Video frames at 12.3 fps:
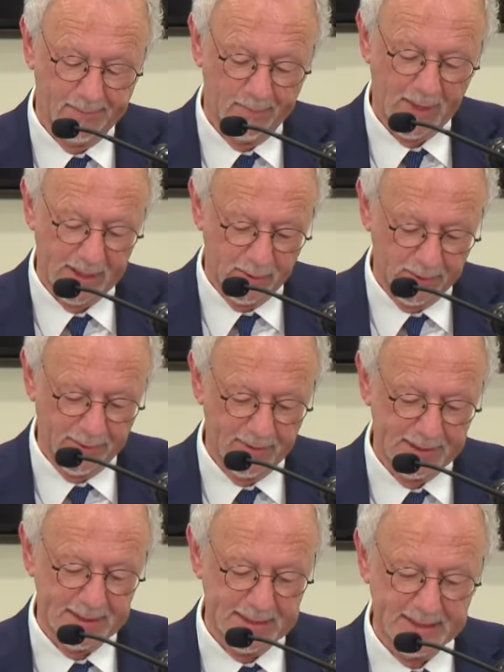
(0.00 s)

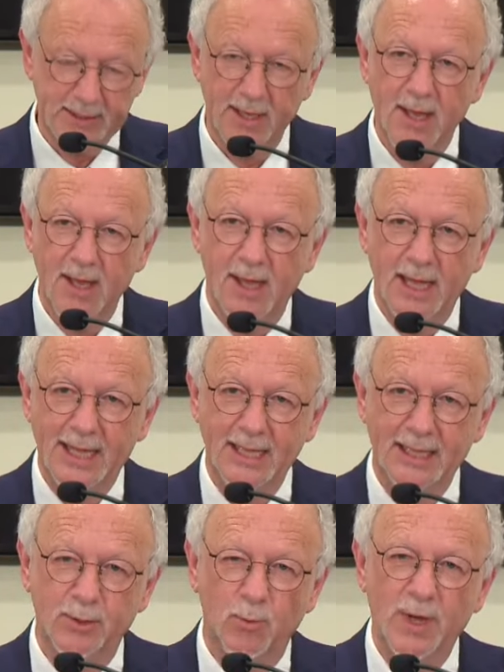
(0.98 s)
authorities
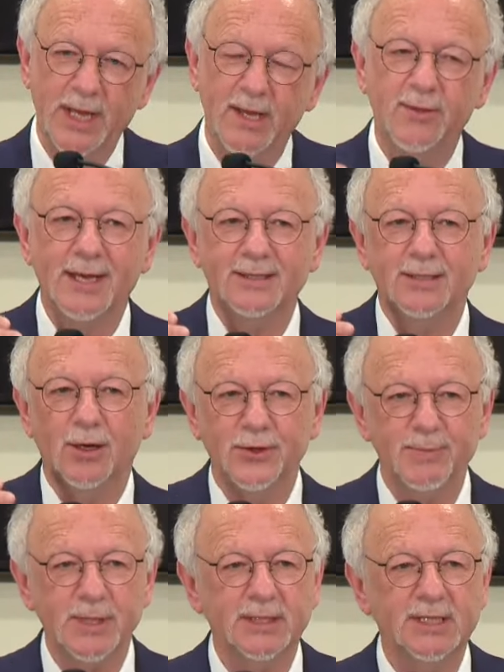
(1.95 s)
in a way that
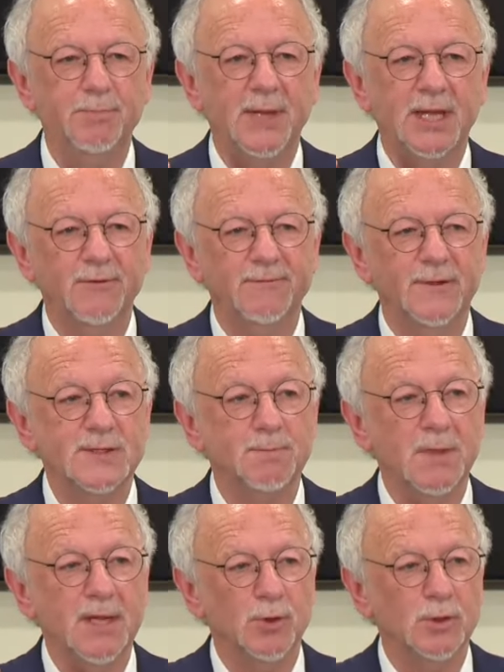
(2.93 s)
ultimately benefits
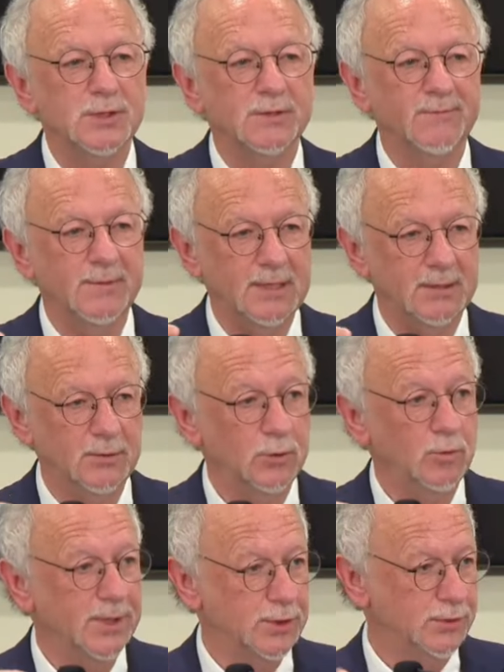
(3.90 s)
members of the
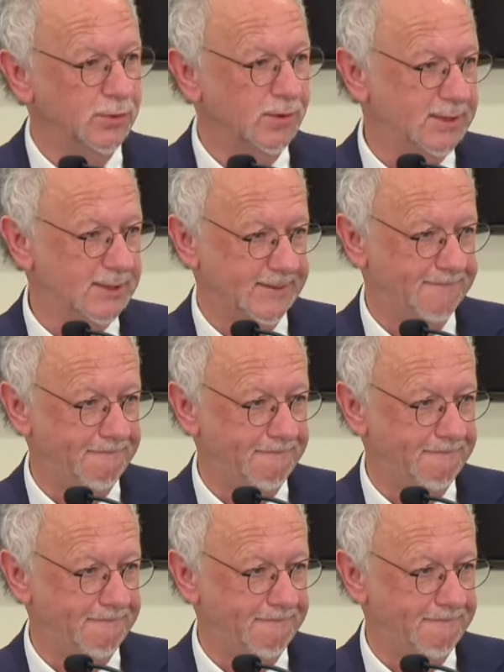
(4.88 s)
Hindu majority.